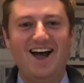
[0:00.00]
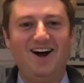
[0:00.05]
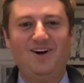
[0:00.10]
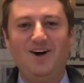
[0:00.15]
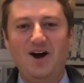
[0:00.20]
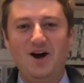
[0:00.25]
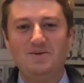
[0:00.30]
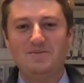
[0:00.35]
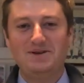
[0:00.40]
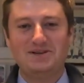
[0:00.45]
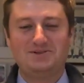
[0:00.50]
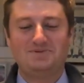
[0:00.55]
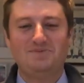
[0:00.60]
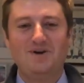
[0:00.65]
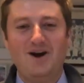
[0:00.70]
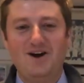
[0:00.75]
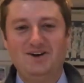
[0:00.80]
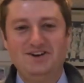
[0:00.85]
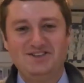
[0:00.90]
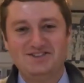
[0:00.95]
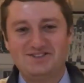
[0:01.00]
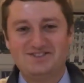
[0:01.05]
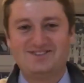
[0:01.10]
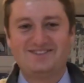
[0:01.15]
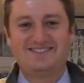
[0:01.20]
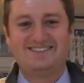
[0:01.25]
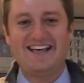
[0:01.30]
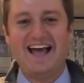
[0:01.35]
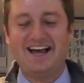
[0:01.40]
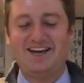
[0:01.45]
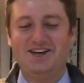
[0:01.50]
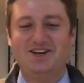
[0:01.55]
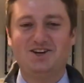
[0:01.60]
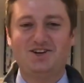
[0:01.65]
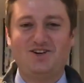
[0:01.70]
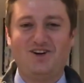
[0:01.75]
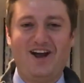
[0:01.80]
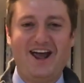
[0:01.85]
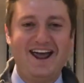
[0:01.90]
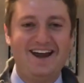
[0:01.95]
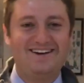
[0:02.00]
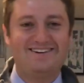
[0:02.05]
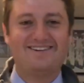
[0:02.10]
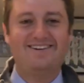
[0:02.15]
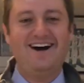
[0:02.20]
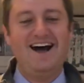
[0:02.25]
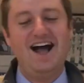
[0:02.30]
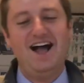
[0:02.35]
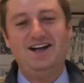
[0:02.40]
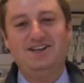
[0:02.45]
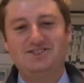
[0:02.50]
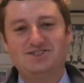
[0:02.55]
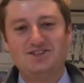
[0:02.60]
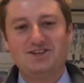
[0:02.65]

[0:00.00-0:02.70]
Hello, Miss Mullins' second grade class.